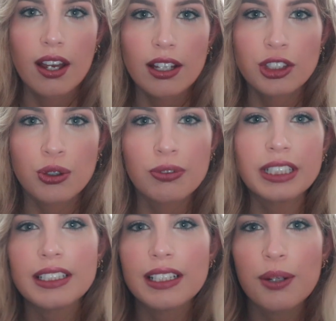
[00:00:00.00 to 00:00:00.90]
So
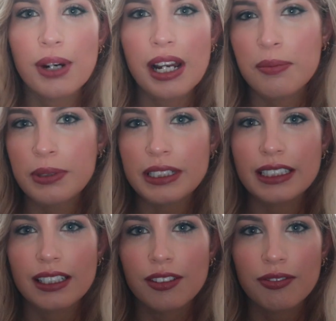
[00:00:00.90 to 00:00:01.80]
recently what I've been
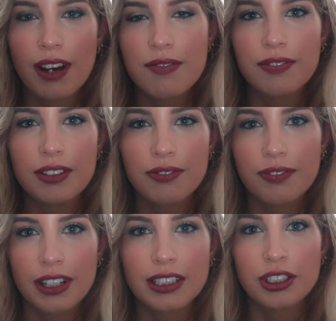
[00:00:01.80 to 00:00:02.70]
seeing
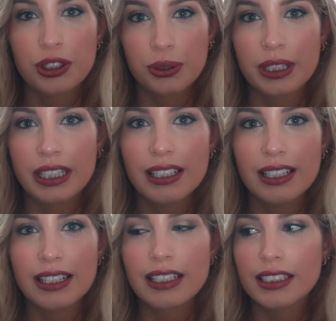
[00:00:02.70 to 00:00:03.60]
FabFitFun
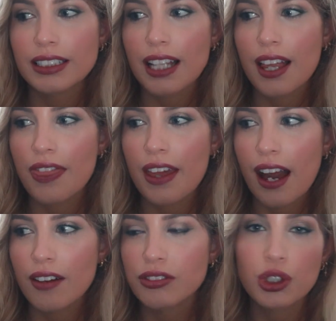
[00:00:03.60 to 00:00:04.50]
doing is they
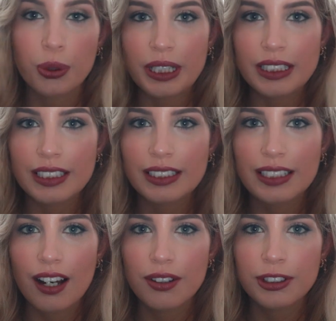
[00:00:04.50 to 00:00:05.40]
have choices
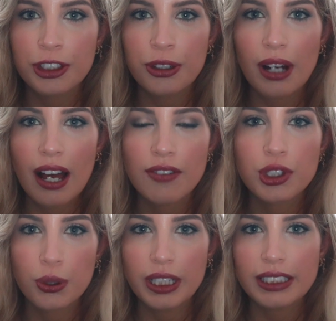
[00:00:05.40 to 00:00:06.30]
now. So you'll have
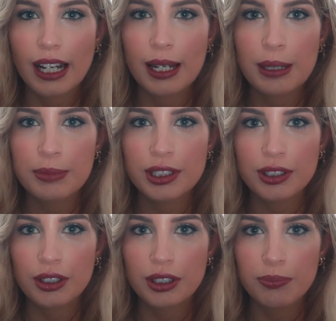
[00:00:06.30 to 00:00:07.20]
choice items, so
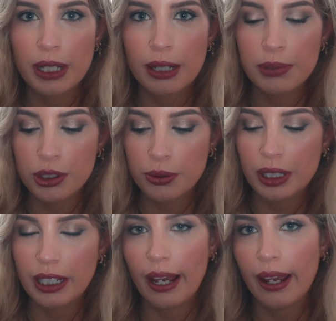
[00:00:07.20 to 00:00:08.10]
you can pick
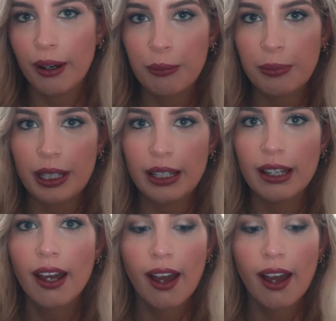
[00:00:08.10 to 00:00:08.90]
between A or B,